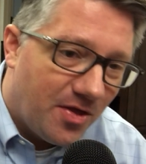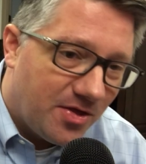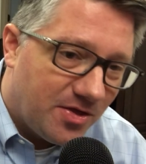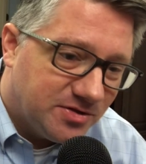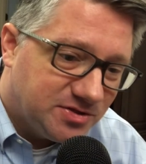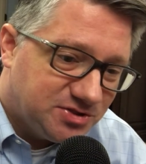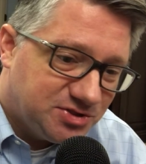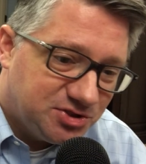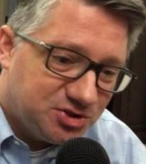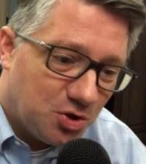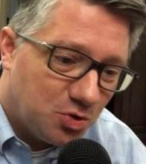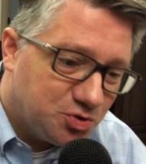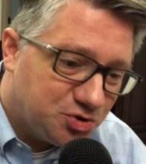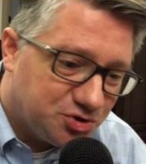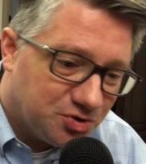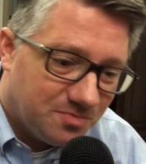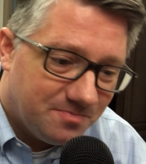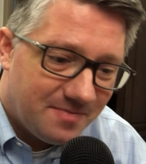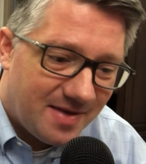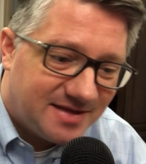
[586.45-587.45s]

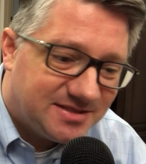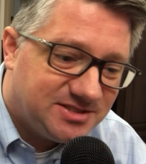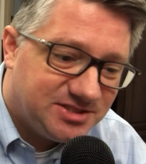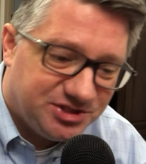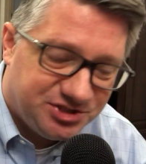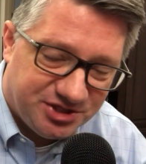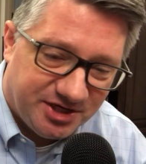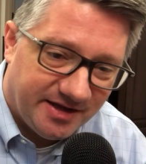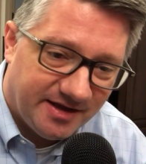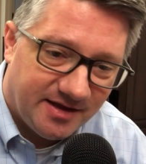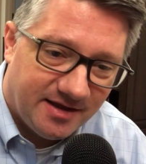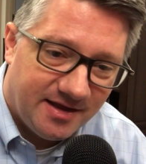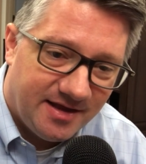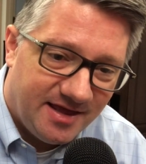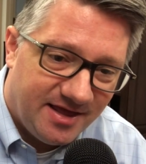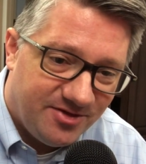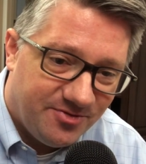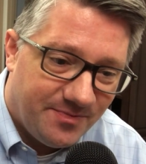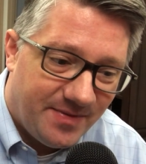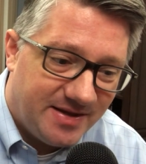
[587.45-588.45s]
Social messaging
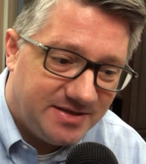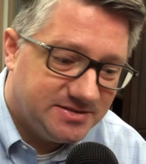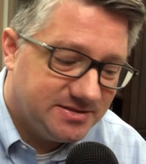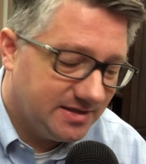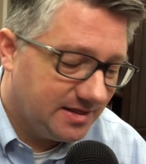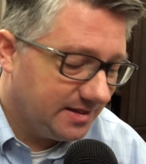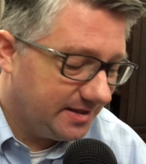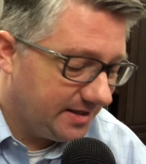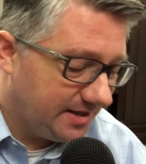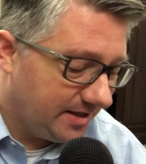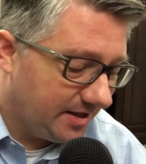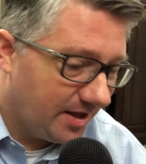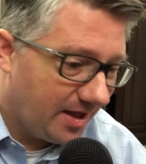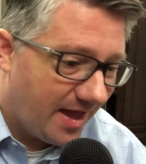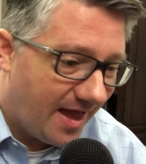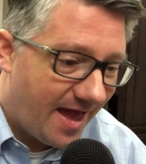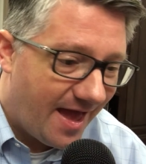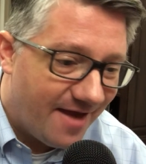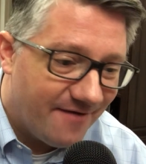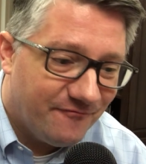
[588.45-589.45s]
is basically
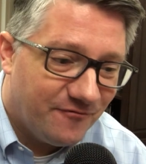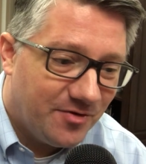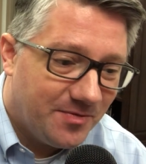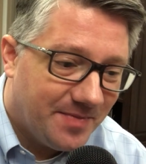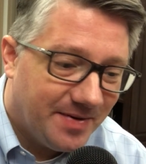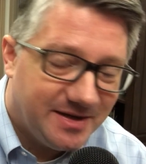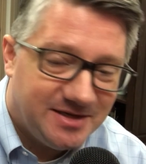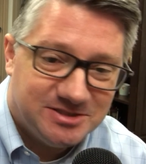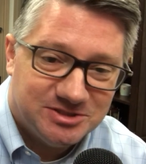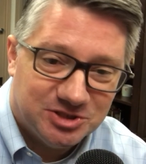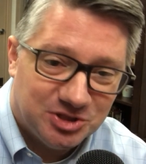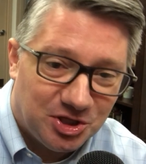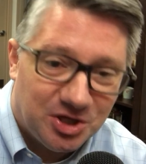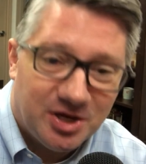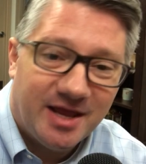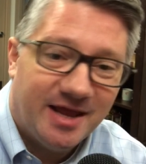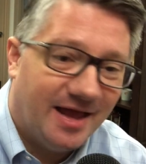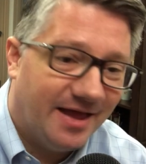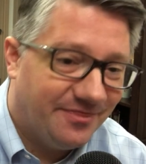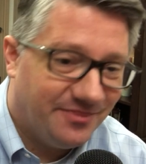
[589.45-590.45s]
everybody's
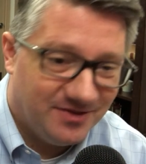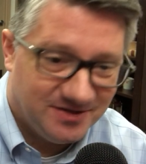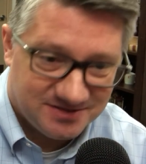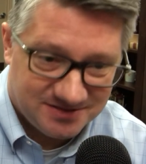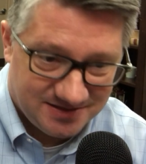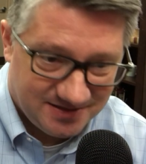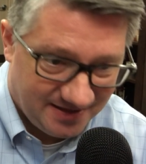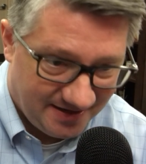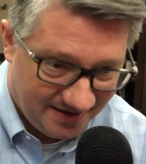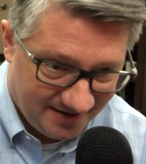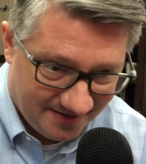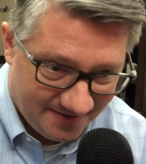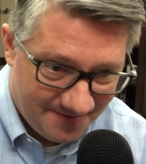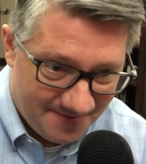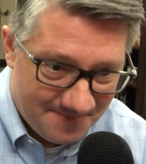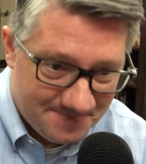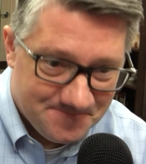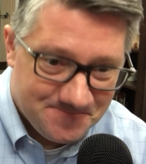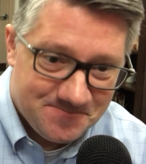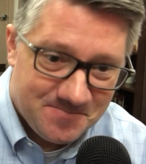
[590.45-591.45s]
looking at this thing,
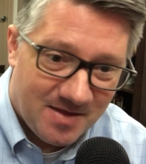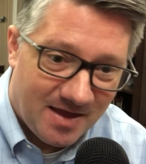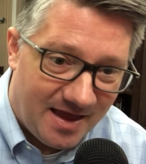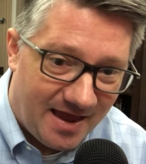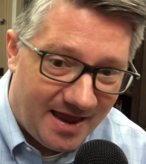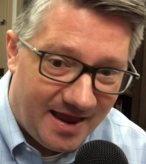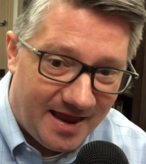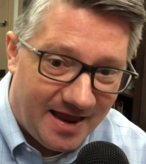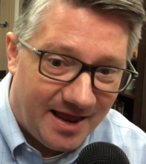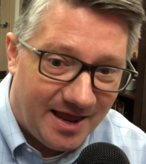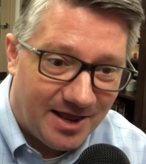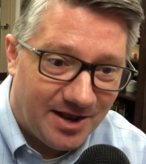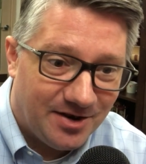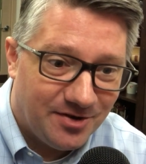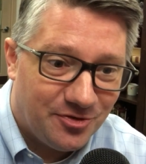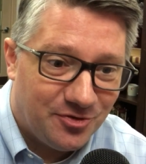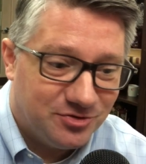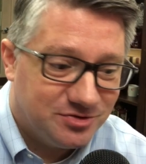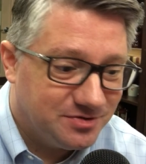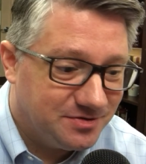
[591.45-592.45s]
and
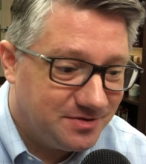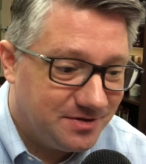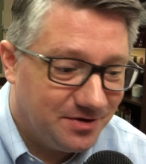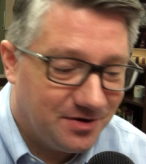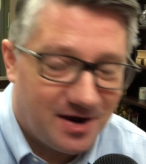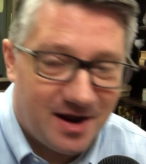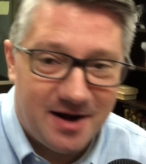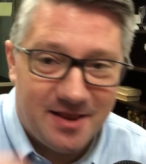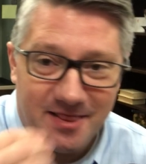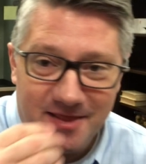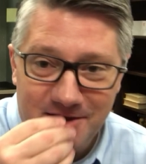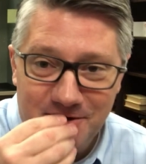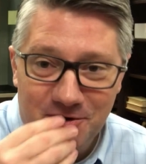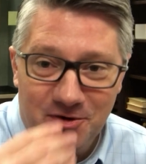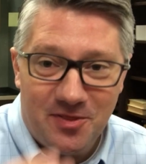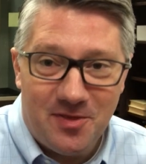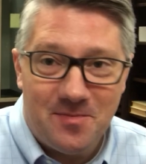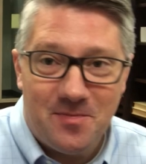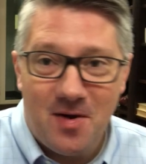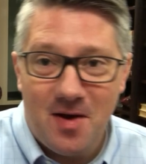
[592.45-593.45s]
they're kind of like,
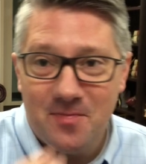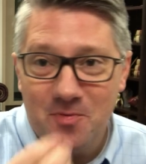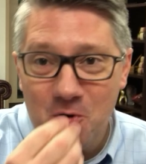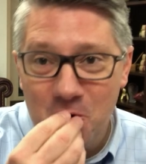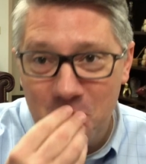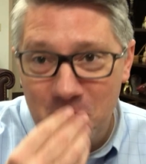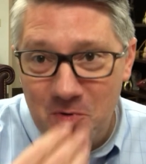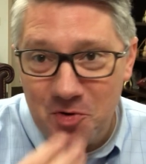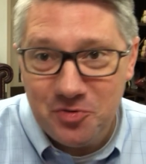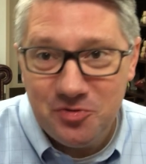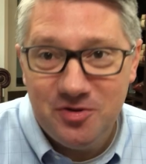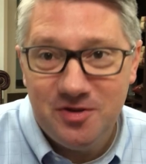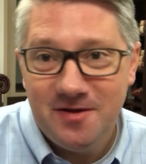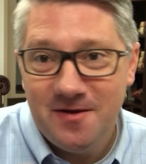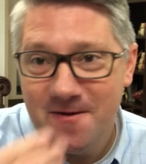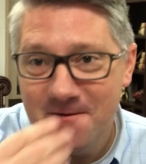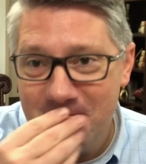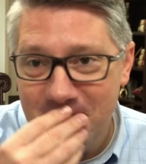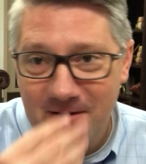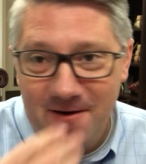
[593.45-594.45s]
that popcorn emoji,
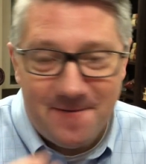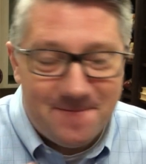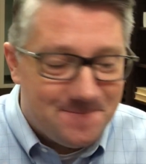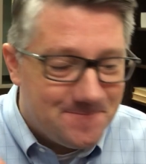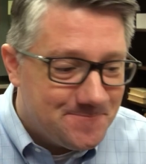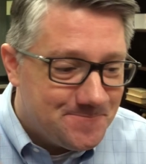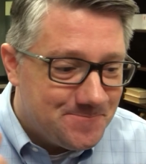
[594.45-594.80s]
right?